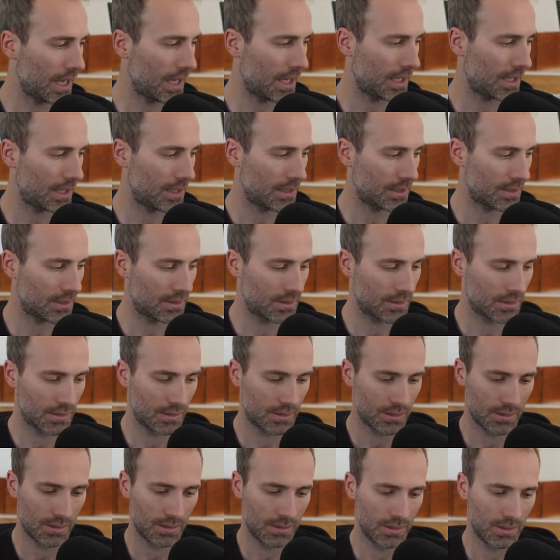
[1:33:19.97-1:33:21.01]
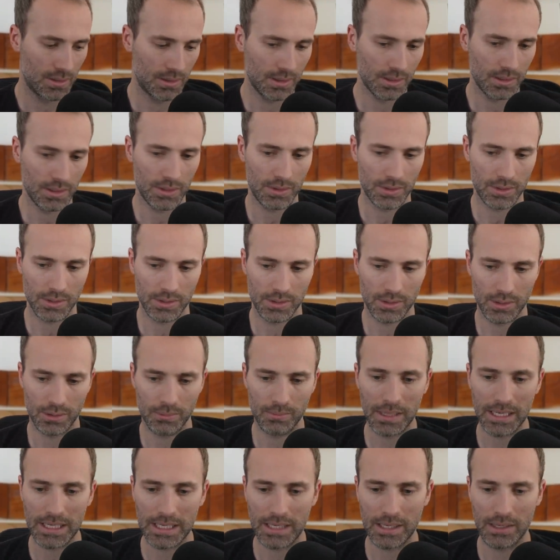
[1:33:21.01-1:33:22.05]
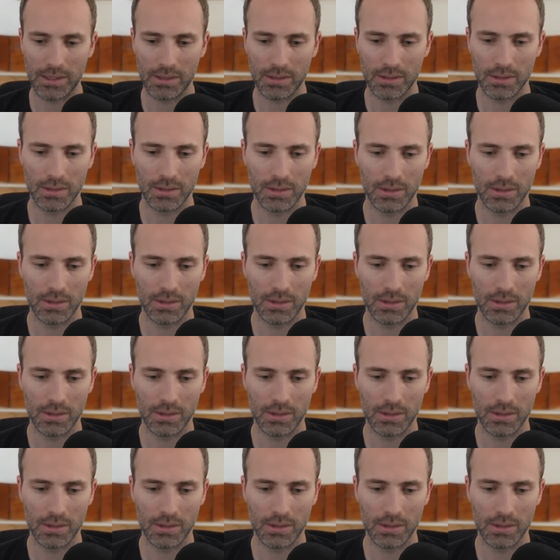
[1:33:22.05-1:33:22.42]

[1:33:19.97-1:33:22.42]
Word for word: and you know that there are many